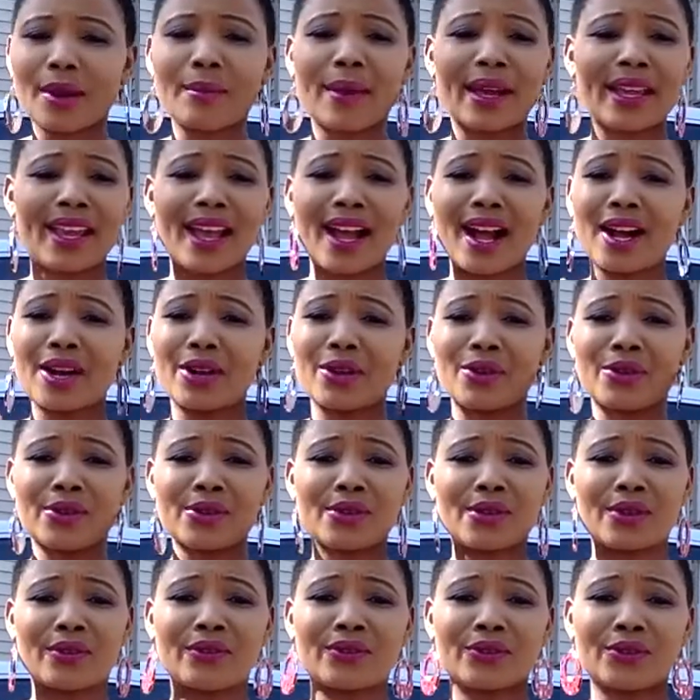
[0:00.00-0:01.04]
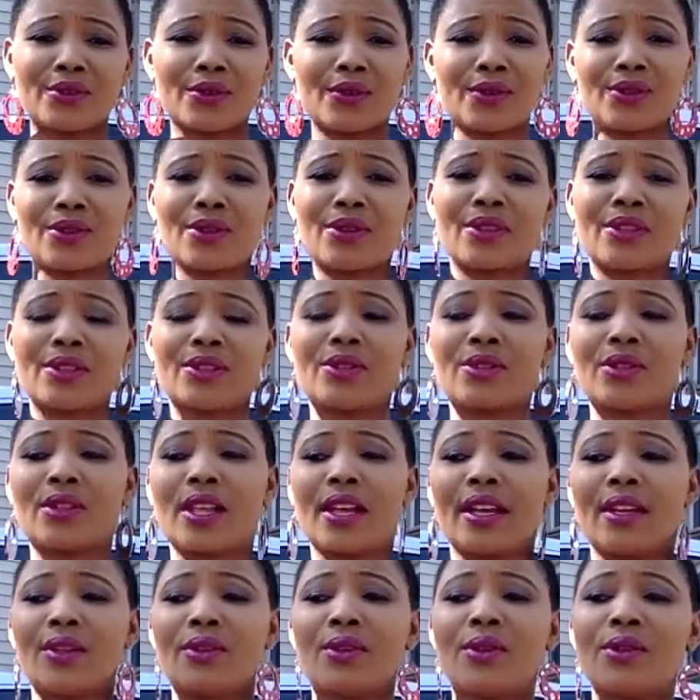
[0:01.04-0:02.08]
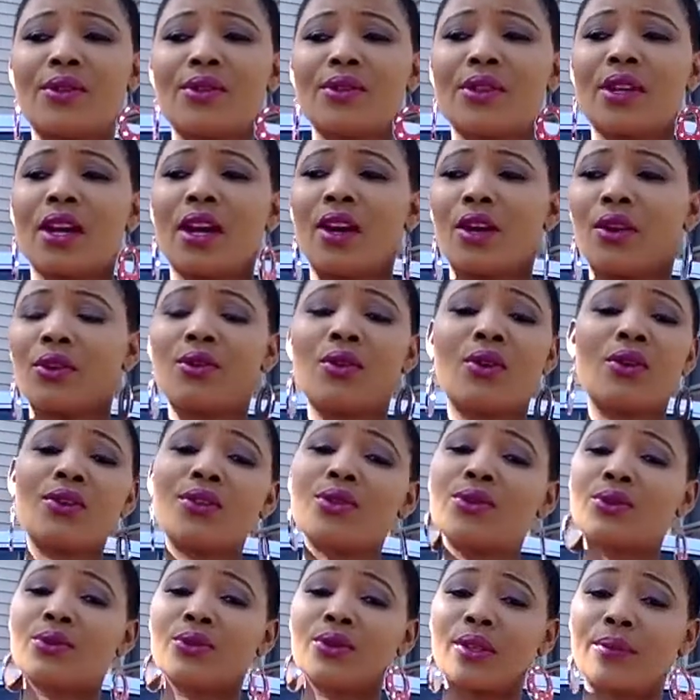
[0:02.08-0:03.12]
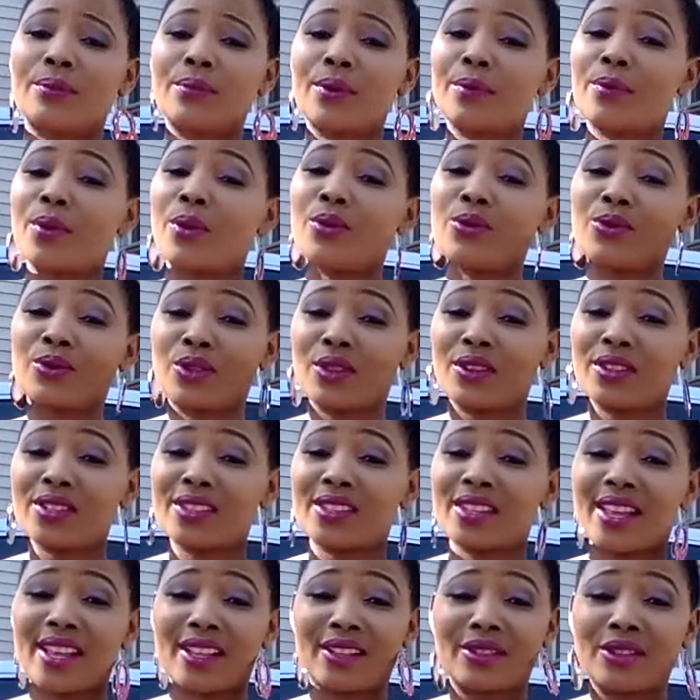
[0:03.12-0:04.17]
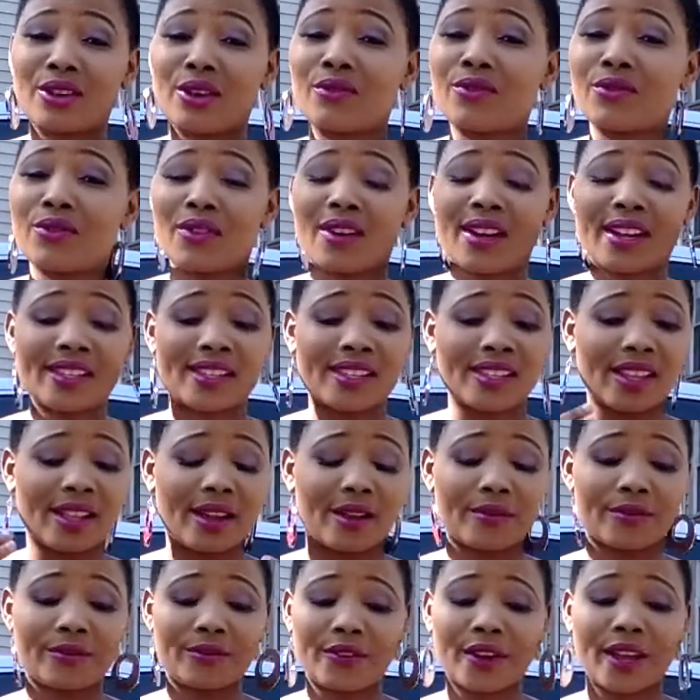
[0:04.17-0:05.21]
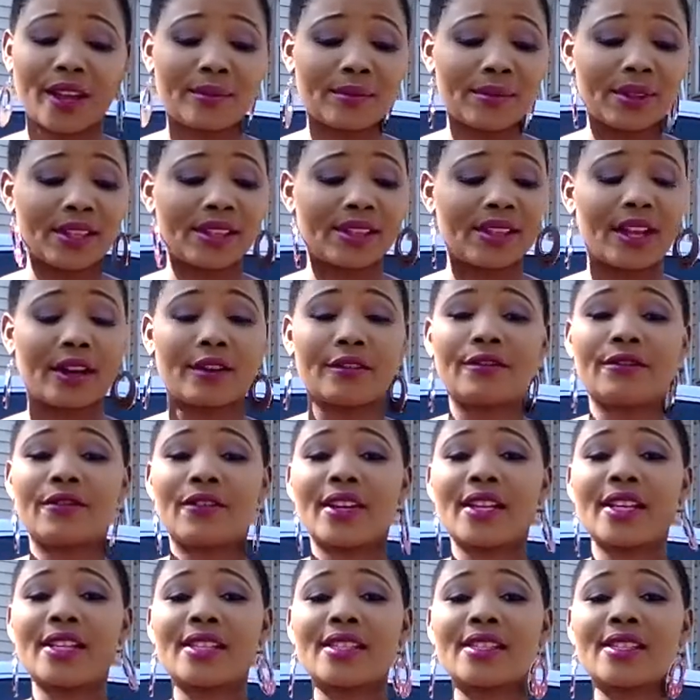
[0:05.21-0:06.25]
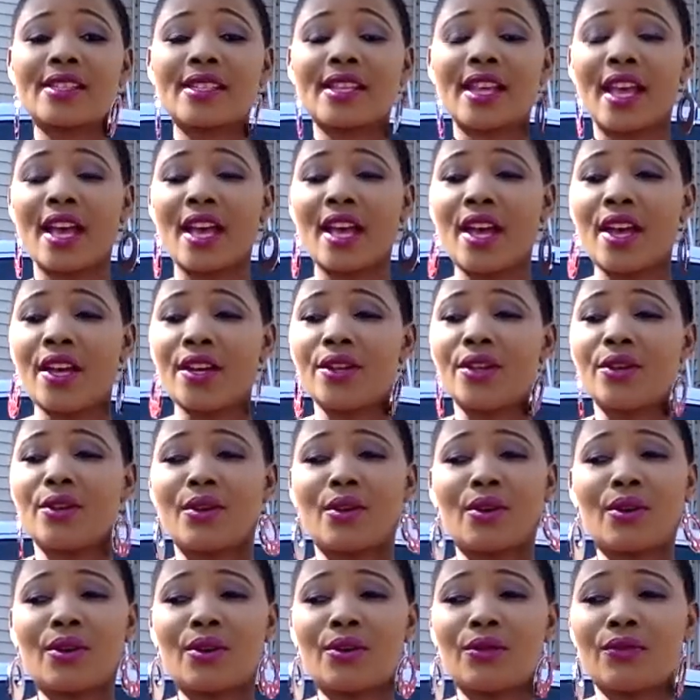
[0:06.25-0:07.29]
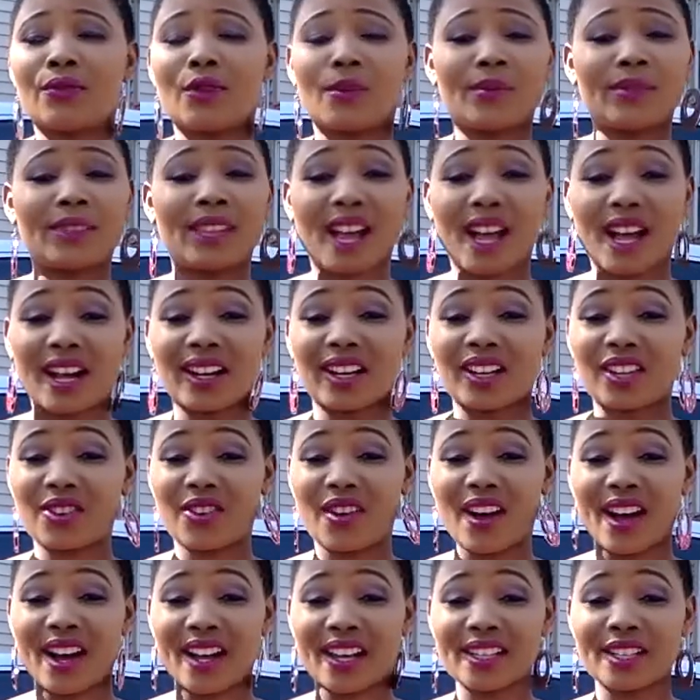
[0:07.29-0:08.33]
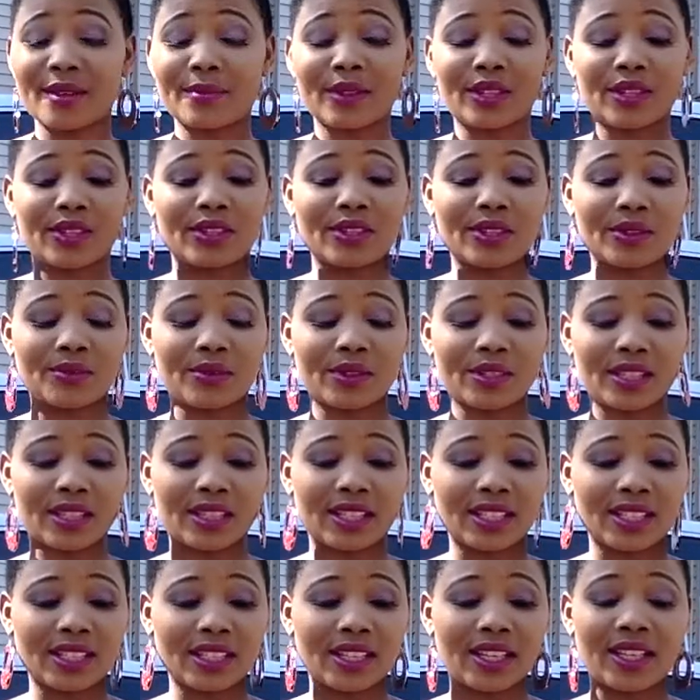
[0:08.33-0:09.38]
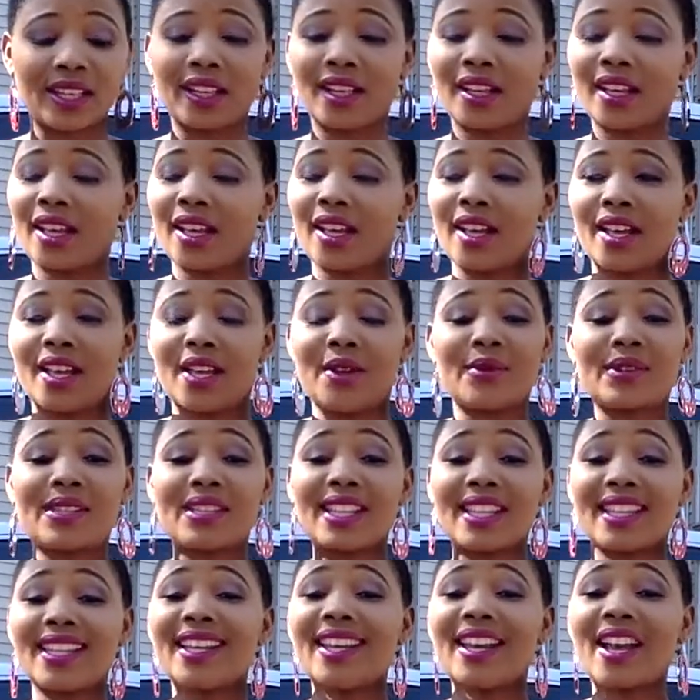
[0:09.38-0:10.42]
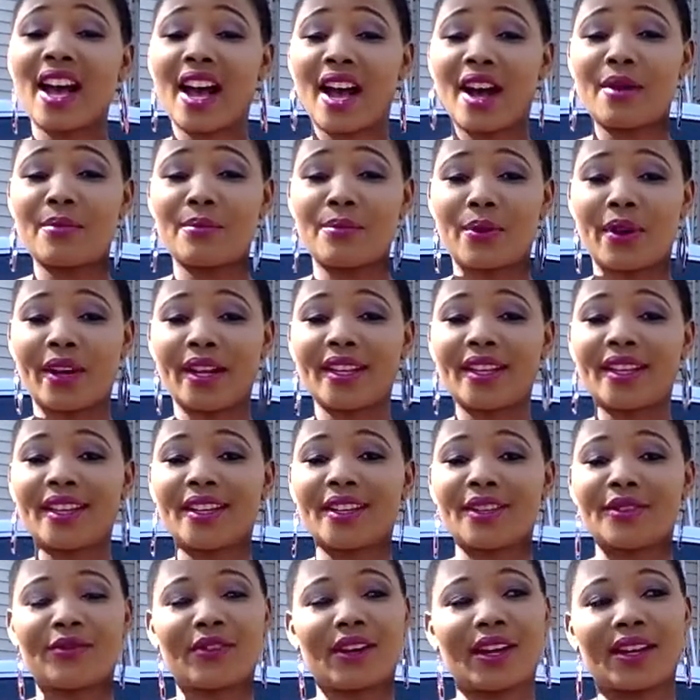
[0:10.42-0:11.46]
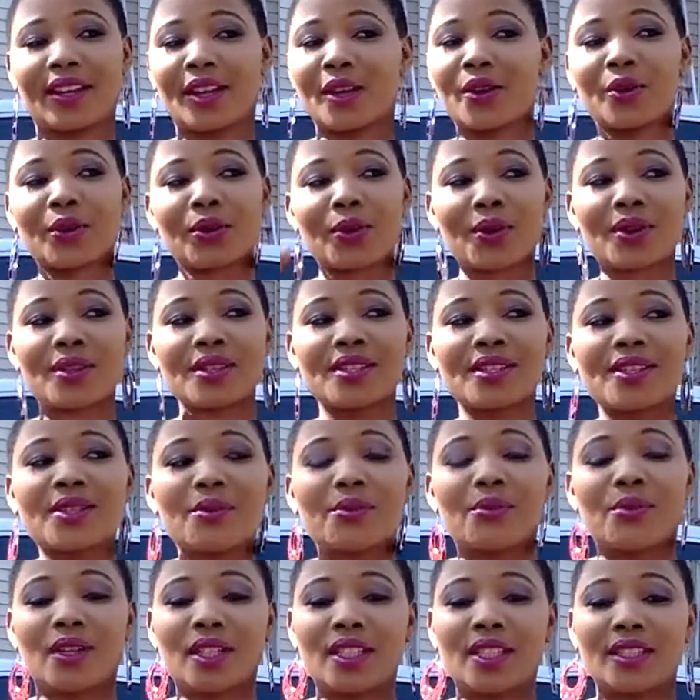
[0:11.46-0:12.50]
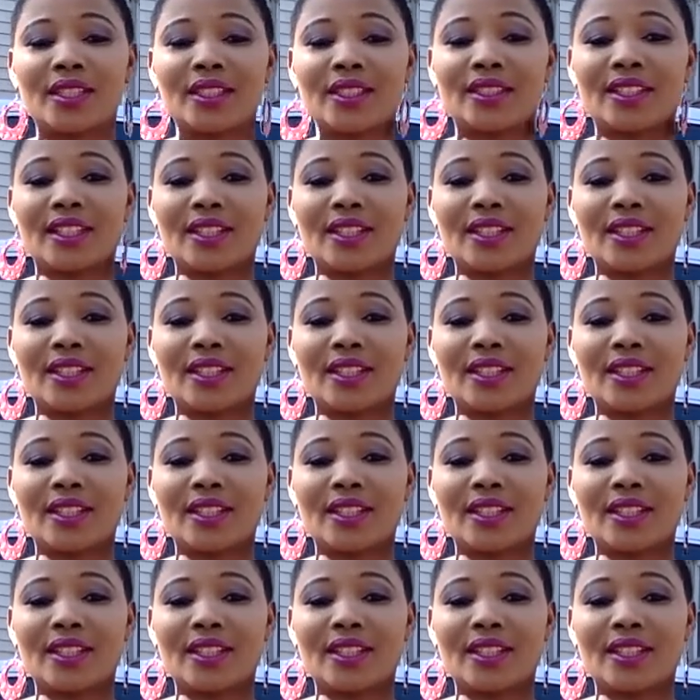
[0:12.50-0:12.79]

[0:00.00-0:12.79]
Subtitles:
heart goes on to like goes to the people who lost their loved ones, their family, their friends, from that crash, because it was really heartbreaking right across the world.